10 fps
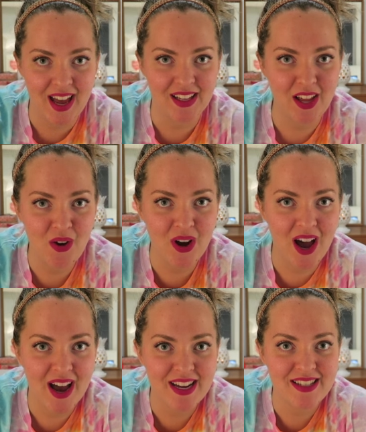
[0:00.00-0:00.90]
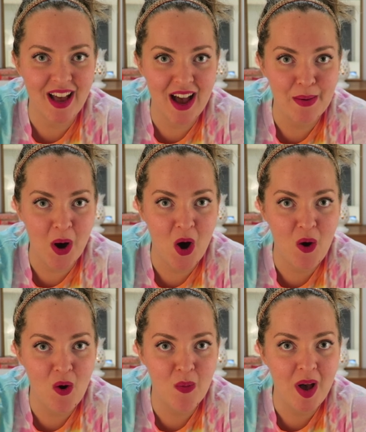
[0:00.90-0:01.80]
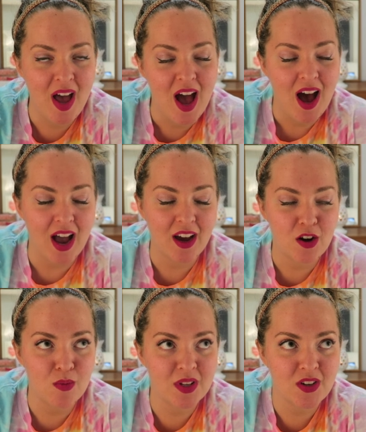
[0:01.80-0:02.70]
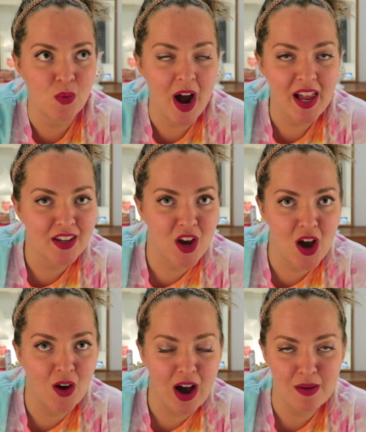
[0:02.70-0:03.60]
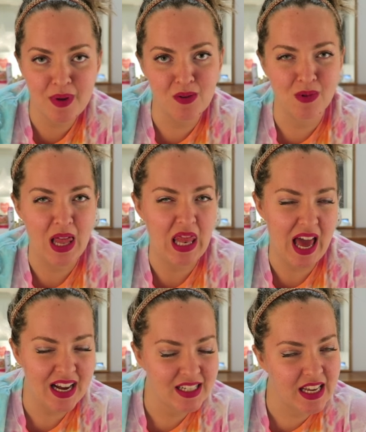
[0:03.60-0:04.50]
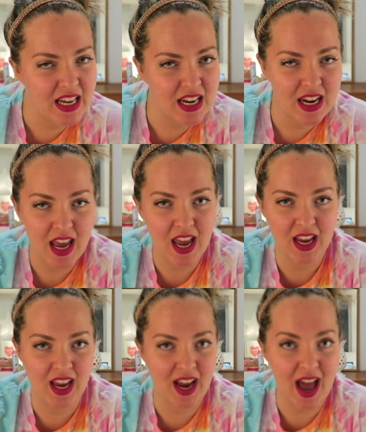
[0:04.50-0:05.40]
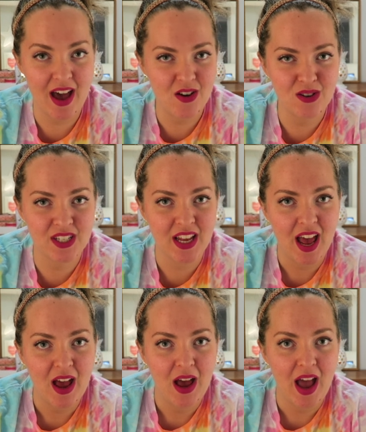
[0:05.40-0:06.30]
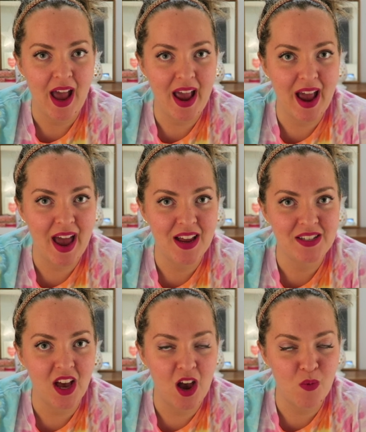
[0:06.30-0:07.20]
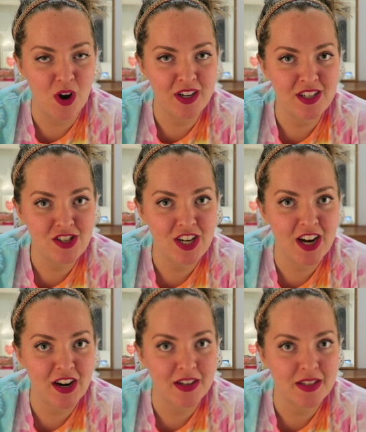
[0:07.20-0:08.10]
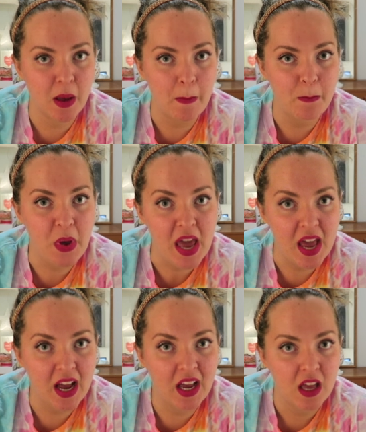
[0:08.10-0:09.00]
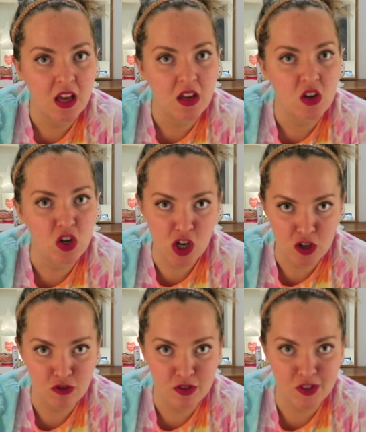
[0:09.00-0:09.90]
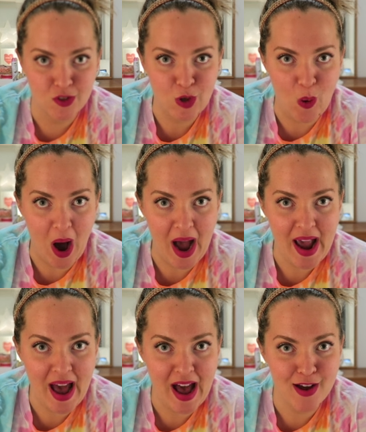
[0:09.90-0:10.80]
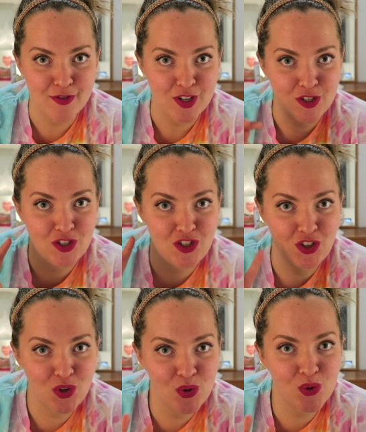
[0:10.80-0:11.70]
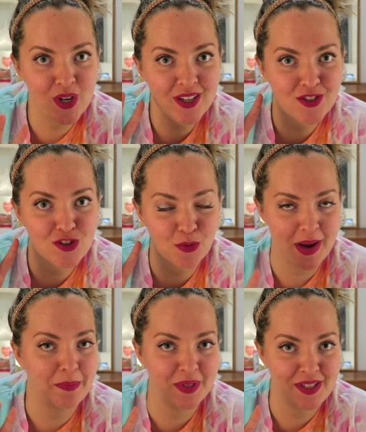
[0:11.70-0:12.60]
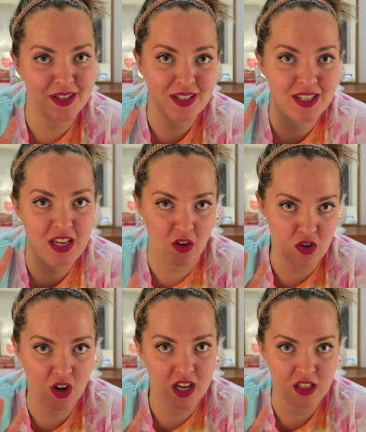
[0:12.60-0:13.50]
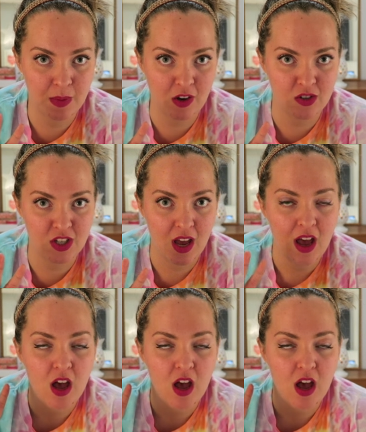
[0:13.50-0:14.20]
Hello guys, I'm home. I got home a little while ago. I've been relaxing and hanging out and I wanted to share some big news. So I have two trips to tell you guys about.